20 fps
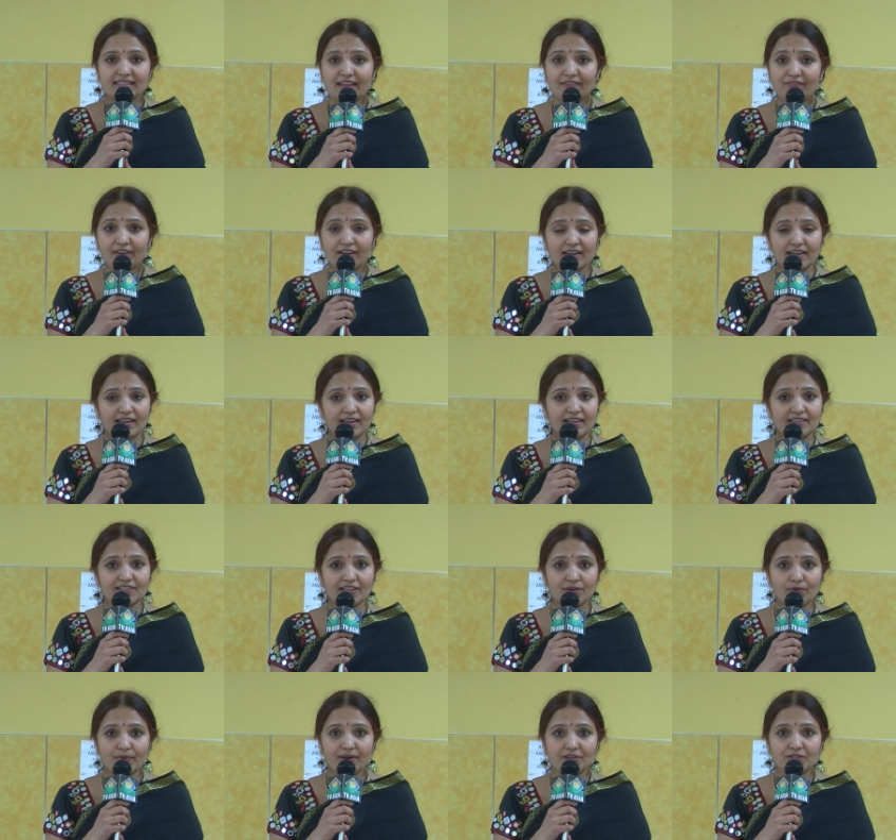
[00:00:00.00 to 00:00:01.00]
several uh,
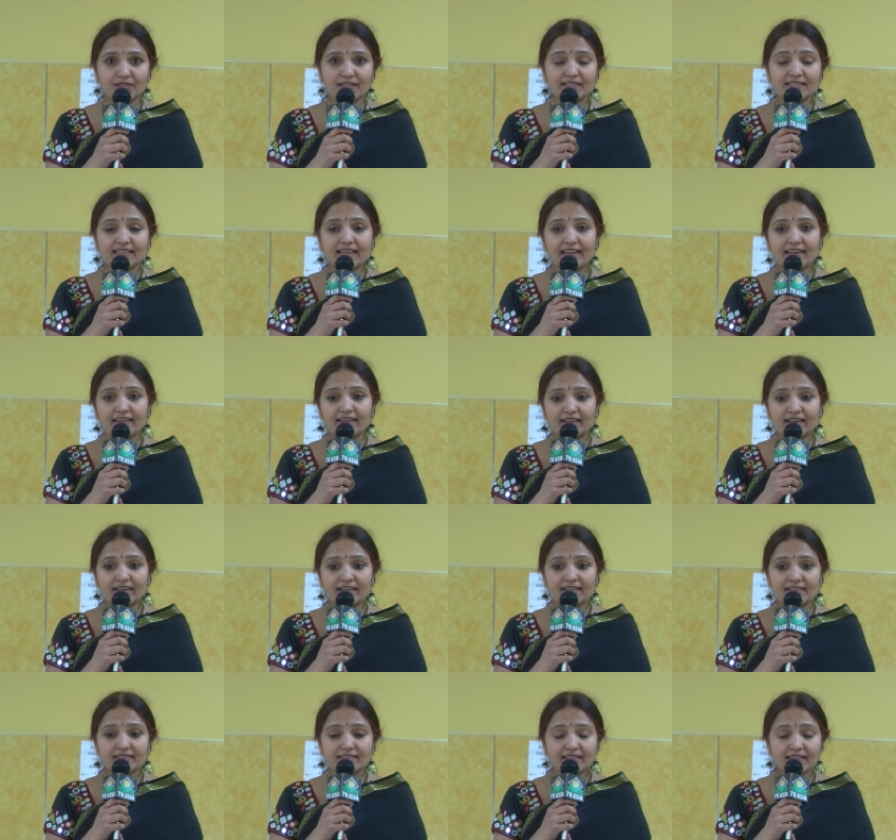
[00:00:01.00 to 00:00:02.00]
generations and
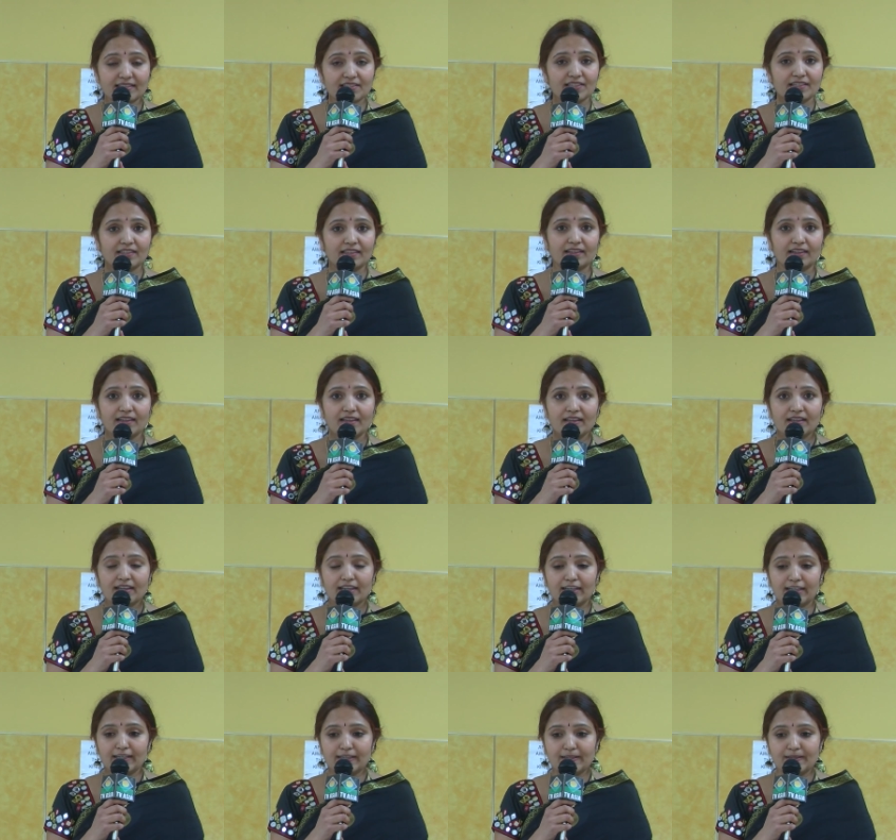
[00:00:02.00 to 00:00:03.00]
such a
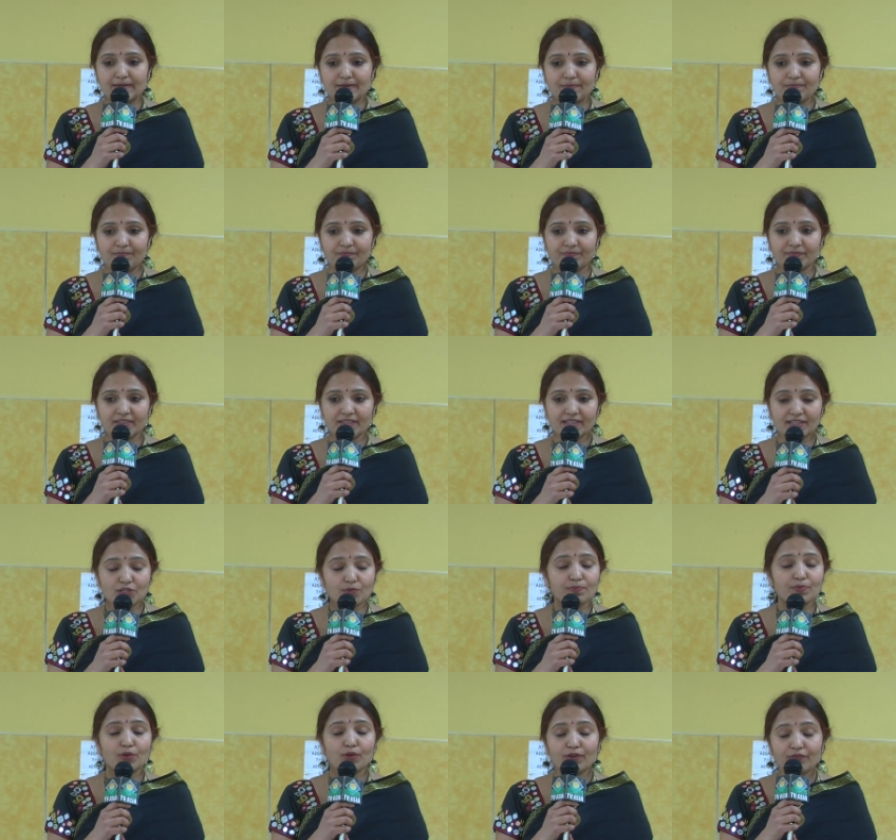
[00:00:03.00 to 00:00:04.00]
um, such
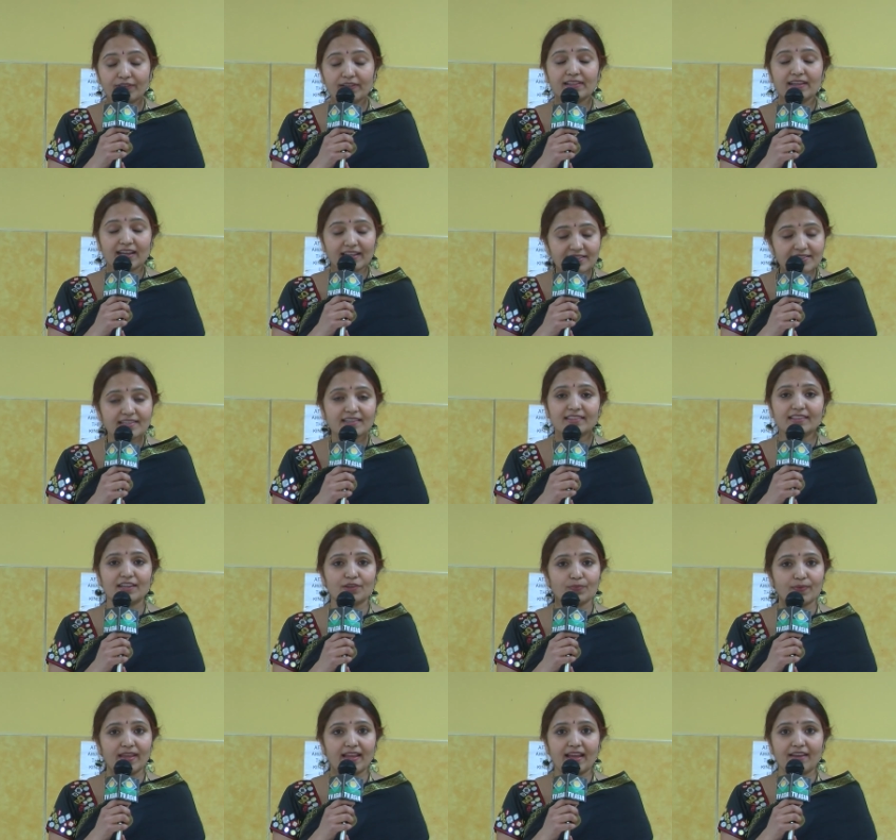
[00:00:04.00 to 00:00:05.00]
a beautiful culture
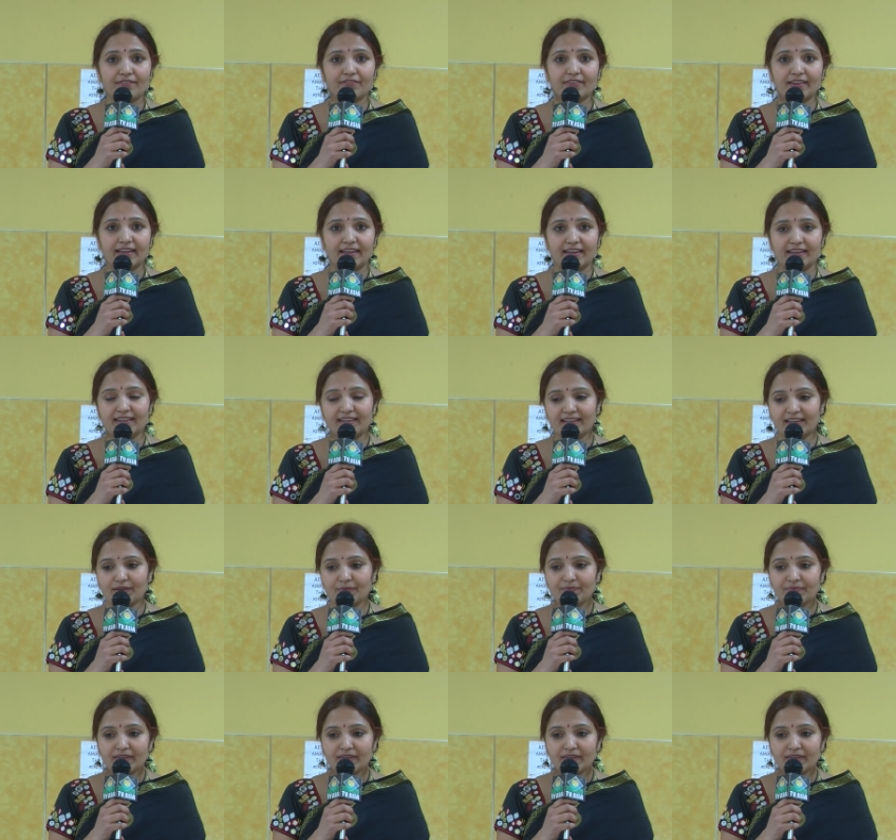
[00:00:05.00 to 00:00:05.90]
that we have in India.